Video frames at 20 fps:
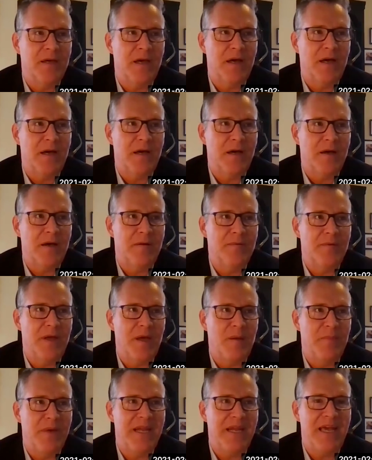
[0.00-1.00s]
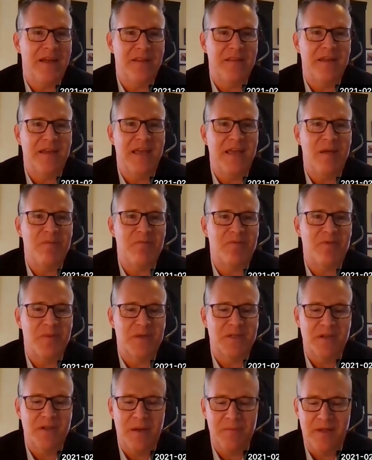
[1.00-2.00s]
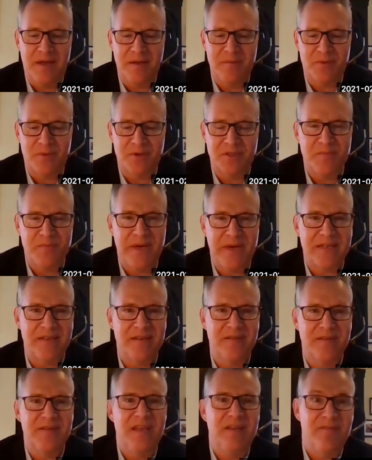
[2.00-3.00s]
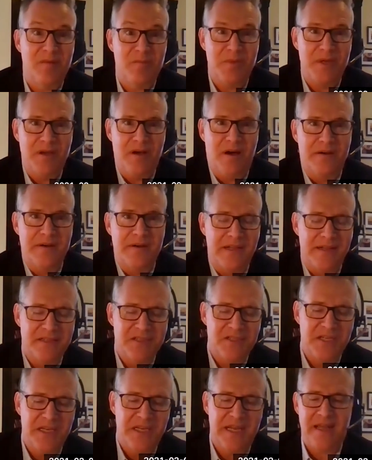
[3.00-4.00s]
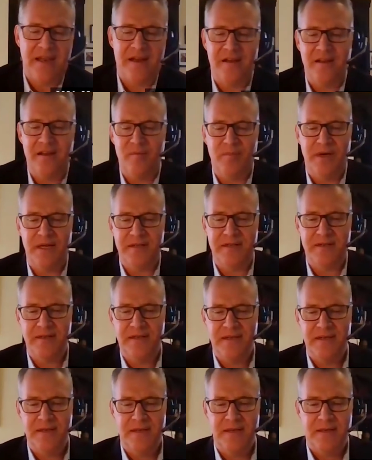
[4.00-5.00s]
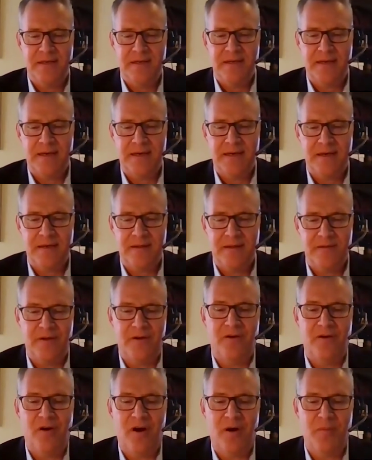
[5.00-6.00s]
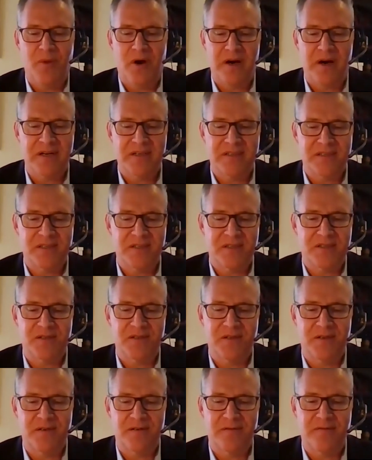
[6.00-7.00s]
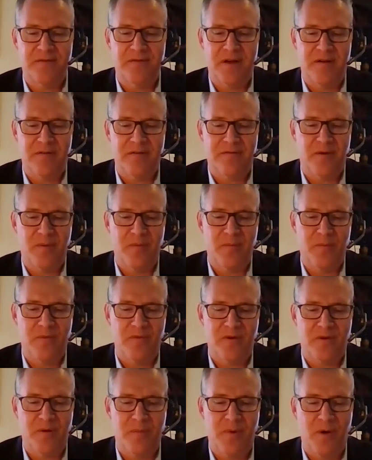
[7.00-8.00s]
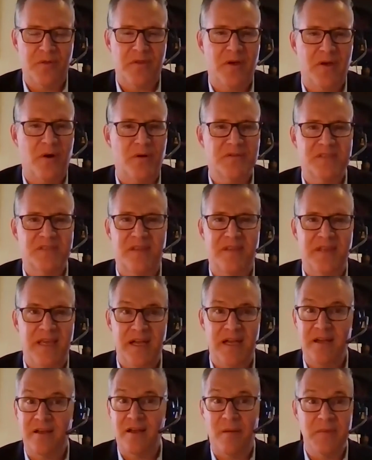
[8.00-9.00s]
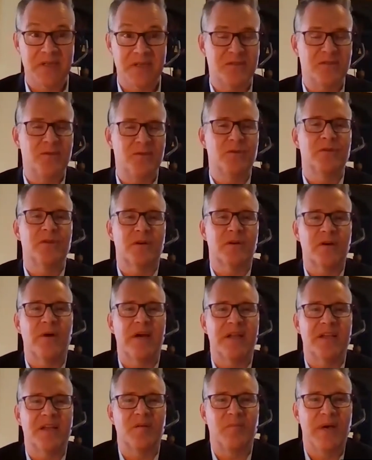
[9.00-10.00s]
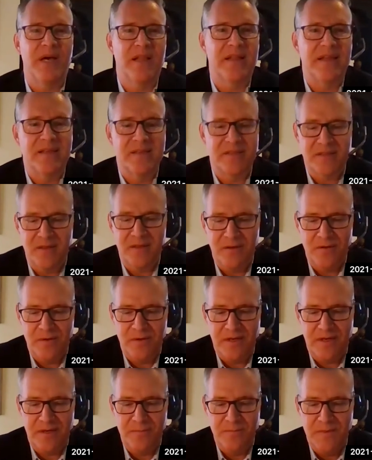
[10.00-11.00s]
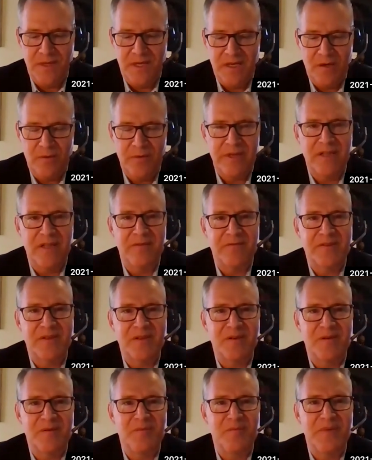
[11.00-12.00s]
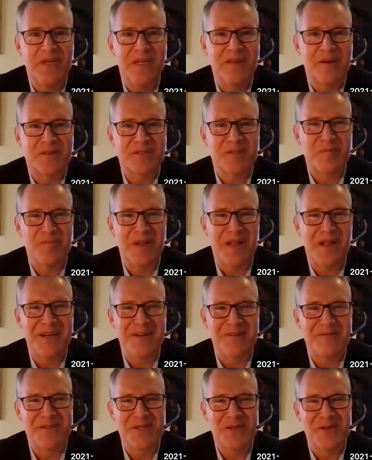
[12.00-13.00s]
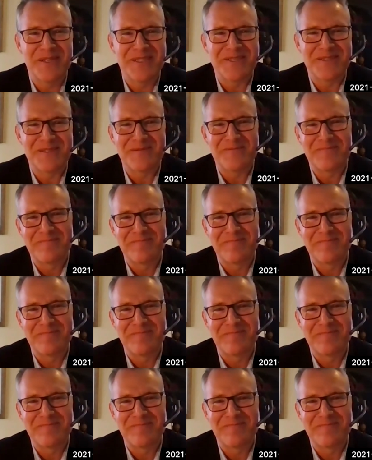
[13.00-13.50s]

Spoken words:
a bit ahead of the game from a timeline perspective, even beyond LNG Canada, but there are markets to serve from both coasts, and the economics do look quite compelling. So we'd love to be their supplier of choice.